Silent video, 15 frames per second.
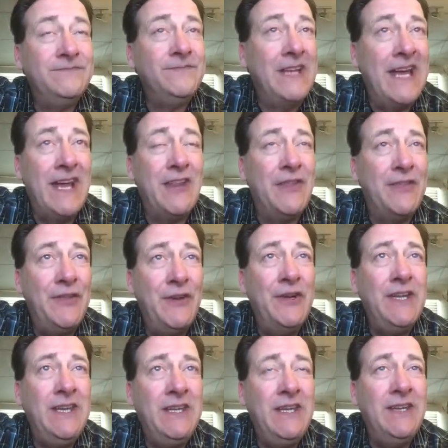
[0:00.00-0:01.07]
out of
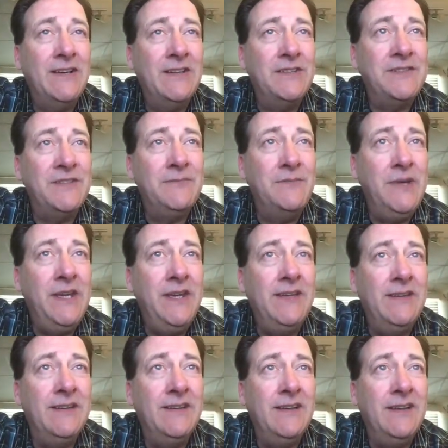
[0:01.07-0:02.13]
30 years of
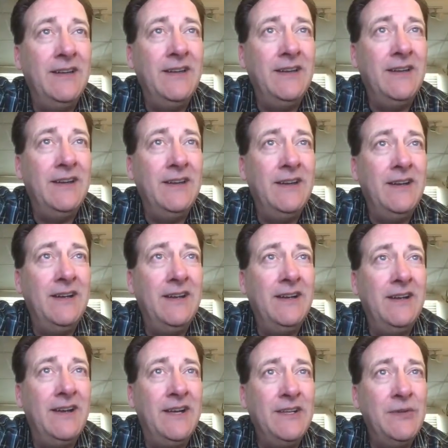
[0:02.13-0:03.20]
being
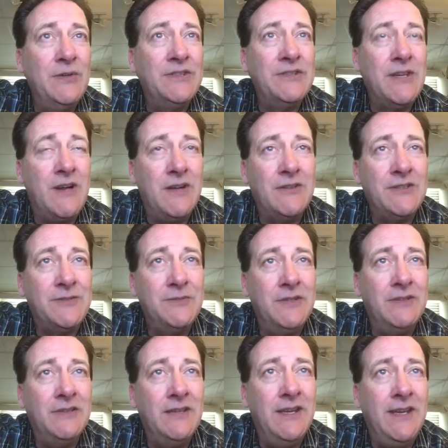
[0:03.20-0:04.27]
a U.S.
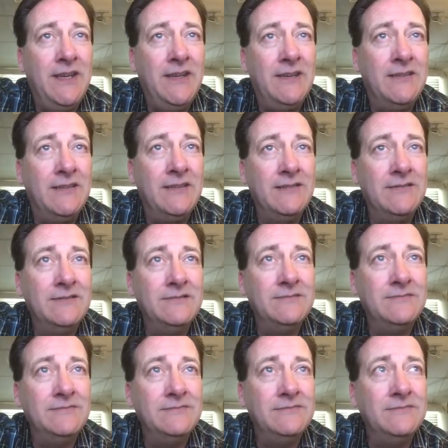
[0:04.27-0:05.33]
congressman, and
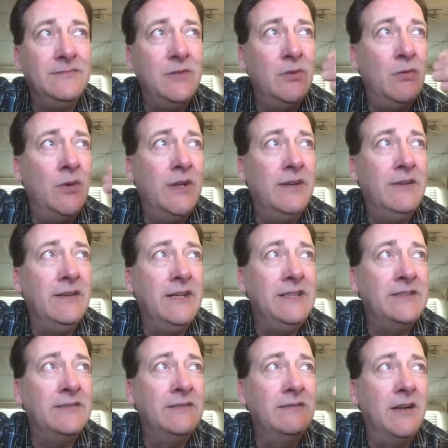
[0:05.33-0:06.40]

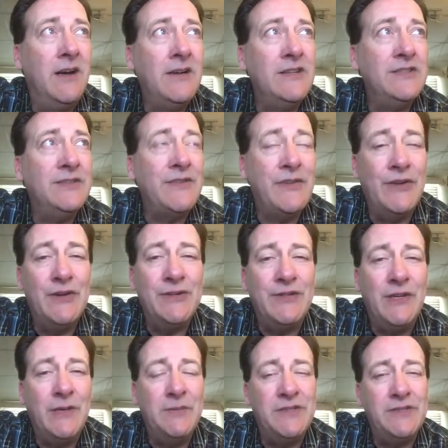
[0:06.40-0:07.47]
he's on his 3rd
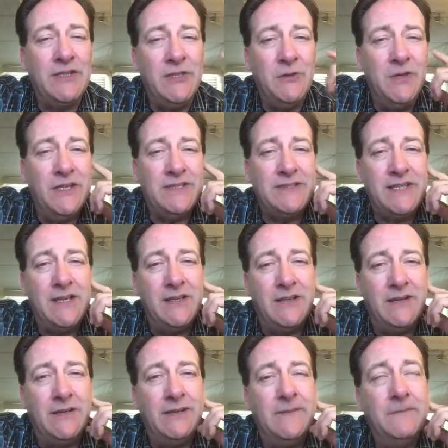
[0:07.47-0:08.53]
term as a U.S.
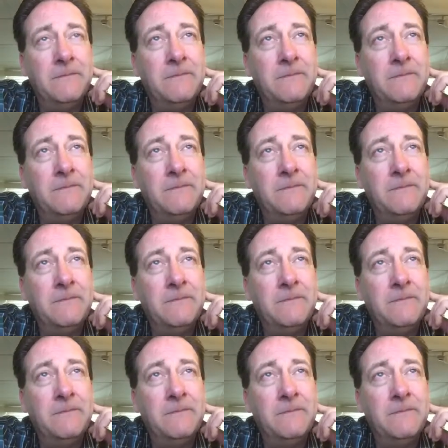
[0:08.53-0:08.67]
senator,